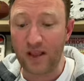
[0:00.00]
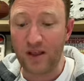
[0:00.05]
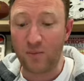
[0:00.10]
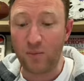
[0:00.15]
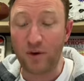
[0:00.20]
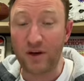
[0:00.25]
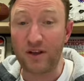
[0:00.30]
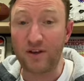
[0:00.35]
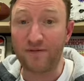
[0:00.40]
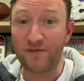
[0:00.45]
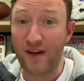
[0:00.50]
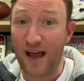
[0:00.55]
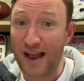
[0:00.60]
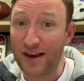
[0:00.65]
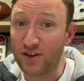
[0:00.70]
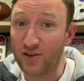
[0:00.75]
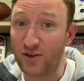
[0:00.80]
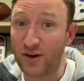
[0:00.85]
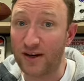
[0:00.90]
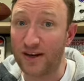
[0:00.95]
When you
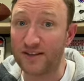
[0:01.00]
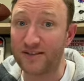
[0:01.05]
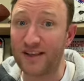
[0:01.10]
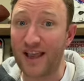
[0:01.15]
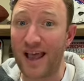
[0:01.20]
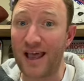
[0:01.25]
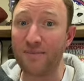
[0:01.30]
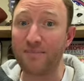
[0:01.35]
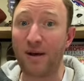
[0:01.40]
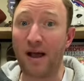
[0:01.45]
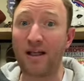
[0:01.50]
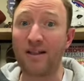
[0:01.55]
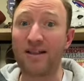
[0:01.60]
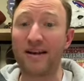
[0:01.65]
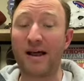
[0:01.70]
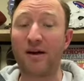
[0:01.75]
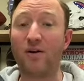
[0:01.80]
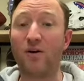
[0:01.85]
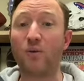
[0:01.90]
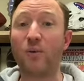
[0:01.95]
factor in a 10 mile an
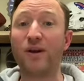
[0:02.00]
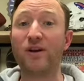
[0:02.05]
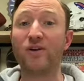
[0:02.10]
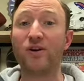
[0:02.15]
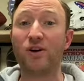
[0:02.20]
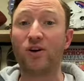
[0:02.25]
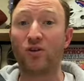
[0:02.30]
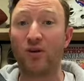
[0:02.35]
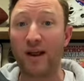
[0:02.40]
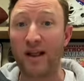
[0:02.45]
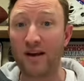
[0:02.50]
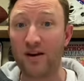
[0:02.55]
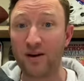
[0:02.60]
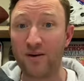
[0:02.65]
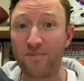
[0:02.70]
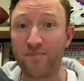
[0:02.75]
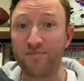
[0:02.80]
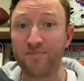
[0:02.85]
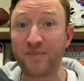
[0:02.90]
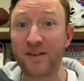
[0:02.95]
hour wind or
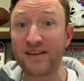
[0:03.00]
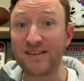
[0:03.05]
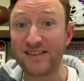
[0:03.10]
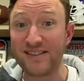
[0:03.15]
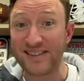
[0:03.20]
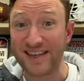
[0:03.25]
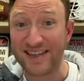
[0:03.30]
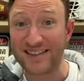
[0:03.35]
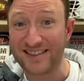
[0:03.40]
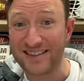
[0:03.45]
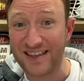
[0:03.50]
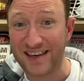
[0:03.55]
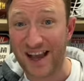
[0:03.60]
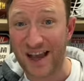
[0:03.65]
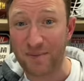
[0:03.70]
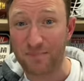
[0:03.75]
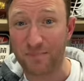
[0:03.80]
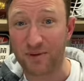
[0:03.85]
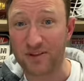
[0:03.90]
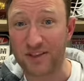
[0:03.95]
greater,
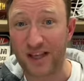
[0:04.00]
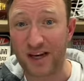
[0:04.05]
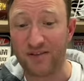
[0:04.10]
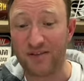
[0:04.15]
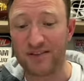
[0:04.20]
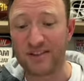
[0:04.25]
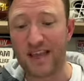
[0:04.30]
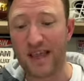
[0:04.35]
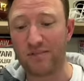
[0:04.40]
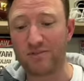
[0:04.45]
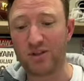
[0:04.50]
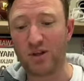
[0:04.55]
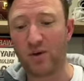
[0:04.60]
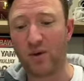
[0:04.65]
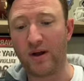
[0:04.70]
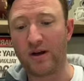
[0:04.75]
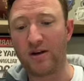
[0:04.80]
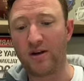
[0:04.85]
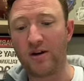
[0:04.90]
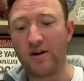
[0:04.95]
69% of his games go
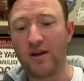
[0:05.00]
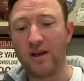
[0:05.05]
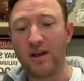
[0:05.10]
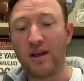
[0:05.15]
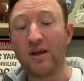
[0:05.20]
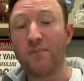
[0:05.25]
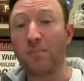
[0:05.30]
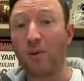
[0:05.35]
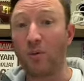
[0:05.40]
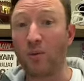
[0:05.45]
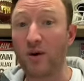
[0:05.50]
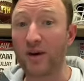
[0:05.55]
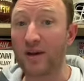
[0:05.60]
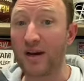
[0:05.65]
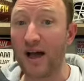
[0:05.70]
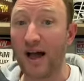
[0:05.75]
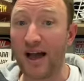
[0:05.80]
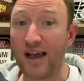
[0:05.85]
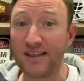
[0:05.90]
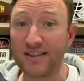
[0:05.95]
under. But we're
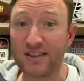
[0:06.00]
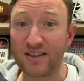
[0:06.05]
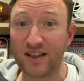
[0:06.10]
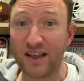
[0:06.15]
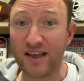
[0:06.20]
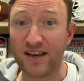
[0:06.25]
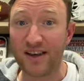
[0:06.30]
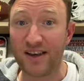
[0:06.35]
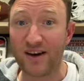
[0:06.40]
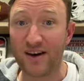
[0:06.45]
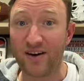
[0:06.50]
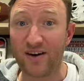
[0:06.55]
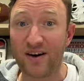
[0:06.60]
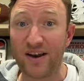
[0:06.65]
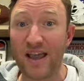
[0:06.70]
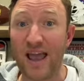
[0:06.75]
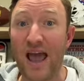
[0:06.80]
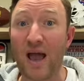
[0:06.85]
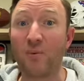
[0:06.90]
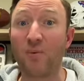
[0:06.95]
going to isolate here
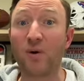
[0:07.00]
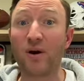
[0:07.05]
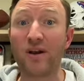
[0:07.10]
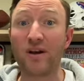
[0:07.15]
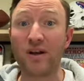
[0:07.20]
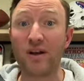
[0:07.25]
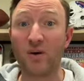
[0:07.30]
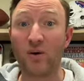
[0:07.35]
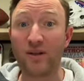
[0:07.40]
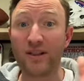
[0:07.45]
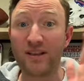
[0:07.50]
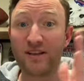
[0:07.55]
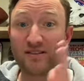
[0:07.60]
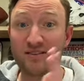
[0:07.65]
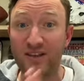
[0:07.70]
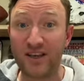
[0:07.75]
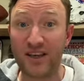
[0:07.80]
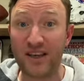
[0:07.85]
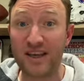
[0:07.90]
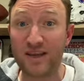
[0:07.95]
and we're going to go on the
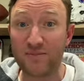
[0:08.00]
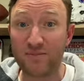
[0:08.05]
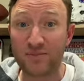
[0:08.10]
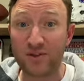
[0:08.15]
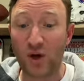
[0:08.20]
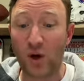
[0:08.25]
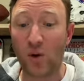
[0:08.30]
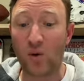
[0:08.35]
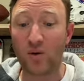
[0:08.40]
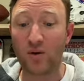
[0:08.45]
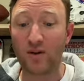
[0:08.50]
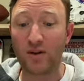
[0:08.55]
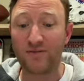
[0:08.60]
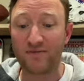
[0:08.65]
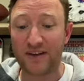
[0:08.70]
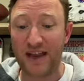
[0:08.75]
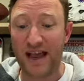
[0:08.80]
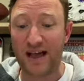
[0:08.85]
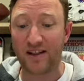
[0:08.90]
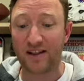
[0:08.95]
team total of
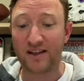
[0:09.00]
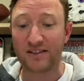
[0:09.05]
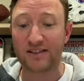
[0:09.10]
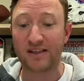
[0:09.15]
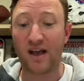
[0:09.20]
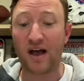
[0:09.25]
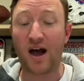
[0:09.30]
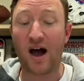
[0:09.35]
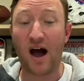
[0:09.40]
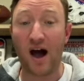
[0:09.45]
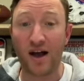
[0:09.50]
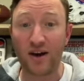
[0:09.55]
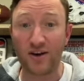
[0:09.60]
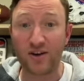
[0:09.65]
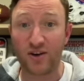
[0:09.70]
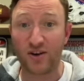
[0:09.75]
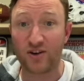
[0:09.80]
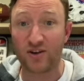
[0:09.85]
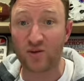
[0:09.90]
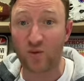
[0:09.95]
Dallas
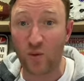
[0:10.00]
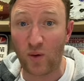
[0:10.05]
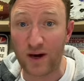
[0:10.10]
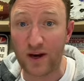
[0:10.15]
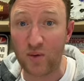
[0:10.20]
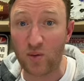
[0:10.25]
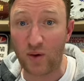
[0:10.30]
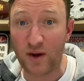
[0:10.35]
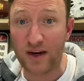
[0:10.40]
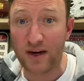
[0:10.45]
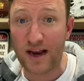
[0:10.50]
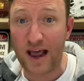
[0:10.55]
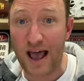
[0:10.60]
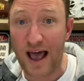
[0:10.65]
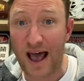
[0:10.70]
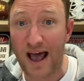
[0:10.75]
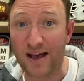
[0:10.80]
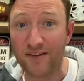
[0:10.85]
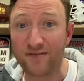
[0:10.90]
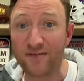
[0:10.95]
under
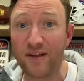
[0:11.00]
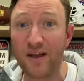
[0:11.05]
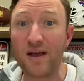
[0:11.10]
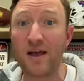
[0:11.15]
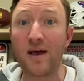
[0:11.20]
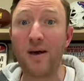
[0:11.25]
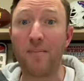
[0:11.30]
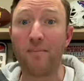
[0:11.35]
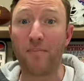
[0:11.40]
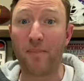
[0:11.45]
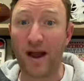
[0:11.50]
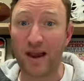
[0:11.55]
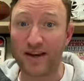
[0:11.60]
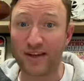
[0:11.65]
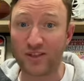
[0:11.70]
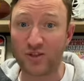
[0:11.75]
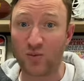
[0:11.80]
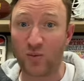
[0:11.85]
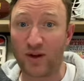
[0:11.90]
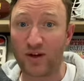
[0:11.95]
21.5.
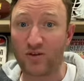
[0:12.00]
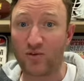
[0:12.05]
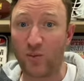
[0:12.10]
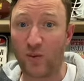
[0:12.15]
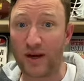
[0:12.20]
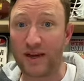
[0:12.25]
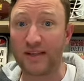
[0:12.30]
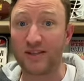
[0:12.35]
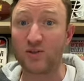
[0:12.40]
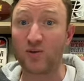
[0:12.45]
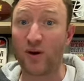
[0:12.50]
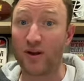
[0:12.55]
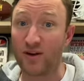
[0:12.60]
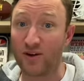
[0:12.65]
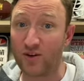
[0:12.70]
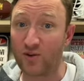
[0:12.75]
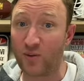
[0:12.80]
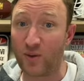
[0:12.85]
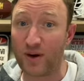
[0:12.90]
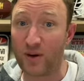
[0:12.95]
Minus 120. So
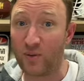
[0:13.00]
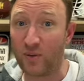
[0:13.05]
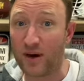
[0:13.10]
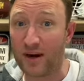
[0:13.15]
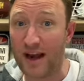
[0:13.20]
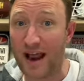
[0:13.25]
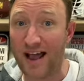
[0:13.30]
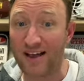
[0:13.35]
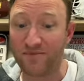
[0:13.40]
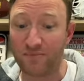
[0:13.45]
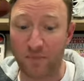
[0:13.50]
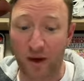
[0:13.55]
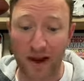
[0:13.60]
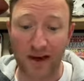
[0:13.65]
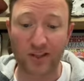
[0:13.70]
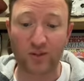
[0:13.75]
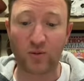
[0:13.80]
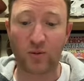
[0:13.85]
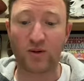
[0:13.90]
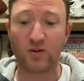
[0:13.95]
under 21.5,
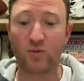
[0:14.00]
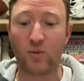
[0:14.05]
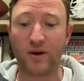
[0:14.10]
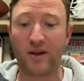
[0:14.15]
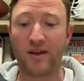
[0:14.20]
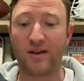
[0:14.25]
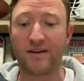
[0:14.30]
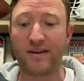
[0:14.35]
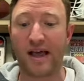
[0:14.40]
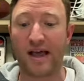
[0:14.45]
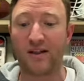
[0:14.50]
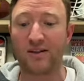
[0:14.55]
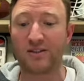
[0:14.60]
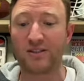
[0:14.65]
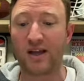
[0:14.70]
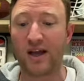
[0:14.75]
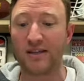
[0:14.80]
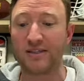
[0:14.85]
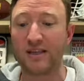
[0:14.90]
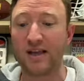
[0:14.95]
minus 120 on Dallas,
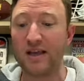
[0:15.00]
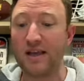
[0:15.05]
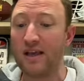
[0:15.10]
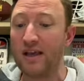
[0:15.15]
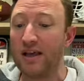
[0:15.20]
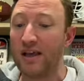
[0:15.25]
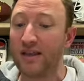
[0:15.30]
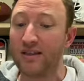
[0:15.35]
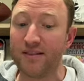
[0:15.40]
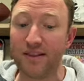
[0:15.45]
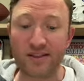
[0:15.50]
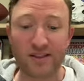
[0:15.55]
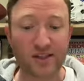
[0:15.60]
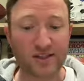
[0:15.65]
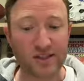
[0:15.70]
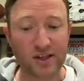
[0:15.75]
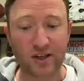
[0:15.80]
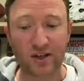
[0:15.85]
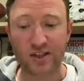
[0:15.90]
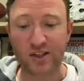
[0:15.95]
guys. This is
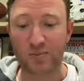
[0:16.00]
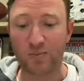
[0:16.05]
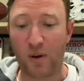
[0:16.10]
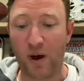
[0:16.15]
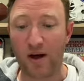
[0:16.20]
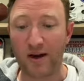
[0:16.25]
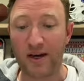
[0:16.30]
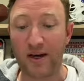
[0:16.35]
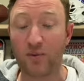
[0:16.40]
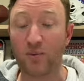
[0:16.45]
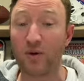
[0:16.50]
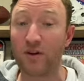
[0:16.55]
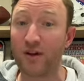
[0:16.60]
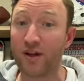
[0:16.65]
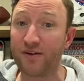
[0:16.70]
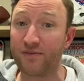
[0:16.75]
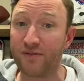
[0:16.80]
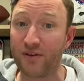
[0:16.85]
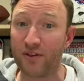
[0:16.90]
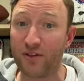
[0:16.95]
a good spot here. We're
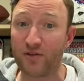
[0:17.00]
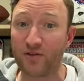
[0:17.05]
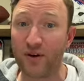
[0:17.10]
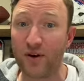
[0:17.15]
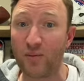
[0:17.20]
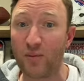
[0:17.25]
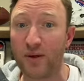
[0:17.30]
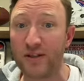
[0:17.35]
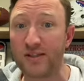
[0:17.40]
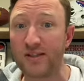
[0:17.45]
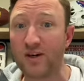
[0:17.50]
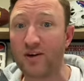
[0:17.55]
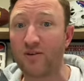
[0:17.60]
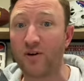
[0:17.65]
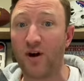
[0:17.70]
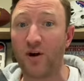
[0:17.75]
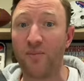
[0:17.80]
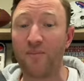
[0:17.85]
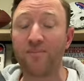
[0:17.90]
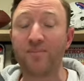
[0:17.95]
looking for 3 wins in a
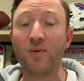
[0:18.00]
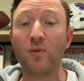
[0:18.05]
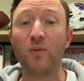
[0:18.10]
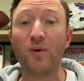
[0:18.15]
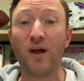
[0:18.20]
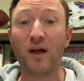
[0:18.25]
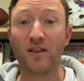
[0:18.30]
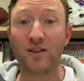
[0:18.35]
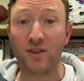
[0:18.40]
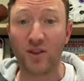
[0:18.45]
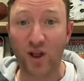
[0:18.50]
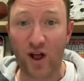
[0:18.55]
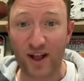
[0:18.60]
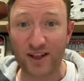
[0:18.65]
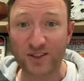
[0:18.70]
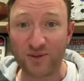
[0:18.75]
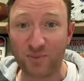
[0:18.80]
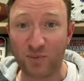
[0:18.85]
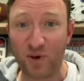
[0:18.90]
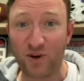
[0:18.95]
row. We got
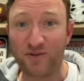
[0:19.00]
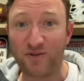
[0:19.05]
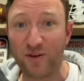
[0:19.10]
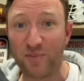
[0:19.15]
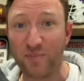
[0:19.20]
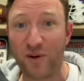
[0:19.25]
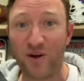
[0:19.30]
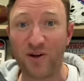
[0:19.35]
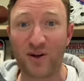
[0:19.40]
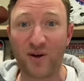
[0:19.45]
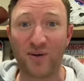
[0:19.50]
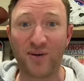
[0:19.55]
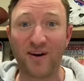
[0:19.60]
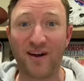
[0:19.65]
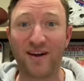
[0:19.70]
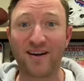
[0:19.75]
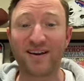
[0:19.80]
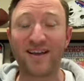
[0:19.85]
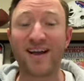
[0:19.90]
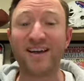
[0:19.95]
lots more football going
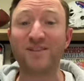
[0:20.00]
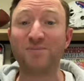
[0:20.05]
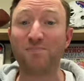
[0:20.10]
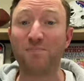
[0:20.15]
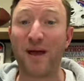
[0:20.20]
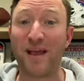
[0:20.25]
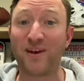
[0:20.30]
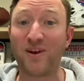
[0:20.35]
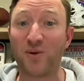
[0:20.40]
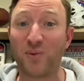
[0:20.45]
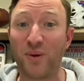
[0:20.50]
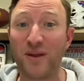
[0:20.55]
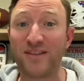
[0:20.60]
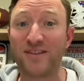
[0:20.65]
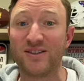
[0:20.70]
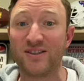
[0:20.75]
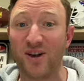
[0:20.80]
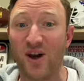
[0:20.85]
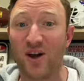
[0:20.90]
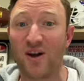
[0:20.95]
on, guys.
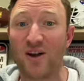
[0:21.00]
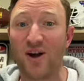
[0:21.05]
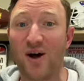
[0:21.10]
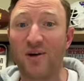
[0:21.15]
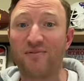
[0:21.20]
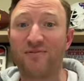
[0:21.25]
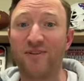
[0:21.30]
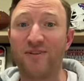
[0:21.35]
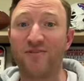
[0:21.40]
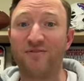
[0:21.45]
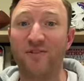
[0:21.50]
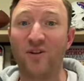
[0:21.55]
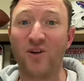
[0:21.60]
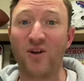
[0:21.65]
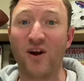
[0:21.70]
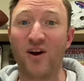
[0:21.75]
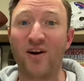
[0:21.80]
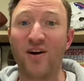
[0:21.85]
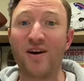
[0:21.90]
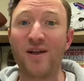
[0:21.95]
Benderwins.com for the full
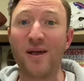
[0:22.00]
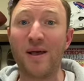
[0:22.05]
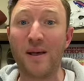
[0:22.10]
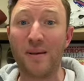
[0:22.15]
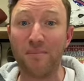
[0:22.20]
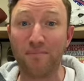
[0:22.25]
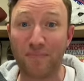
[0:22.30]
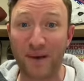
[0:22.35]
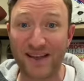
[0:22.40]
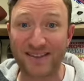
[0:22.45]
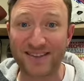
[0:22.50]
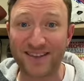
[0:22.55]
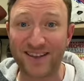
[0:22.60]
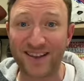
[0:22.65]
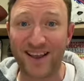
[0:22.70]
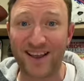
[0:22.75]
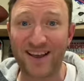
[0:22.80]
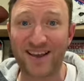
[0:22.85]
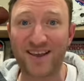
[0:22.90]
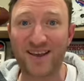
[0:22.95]
card. Best of
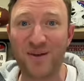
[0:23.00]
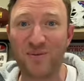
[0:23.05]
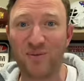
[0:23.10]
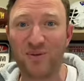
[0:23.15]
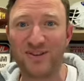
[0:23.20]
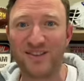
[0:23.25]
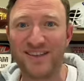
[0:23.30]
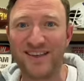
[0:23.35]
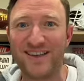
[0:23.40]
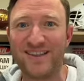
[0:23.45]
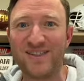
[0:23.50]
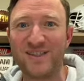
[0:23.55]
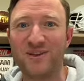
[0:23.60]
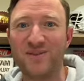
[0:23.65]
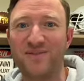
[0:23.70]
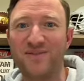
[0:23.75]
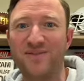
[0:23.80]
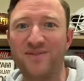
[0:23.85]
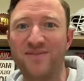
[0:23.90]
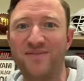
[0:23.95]
luck. We'll see you
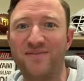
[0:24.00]
soon.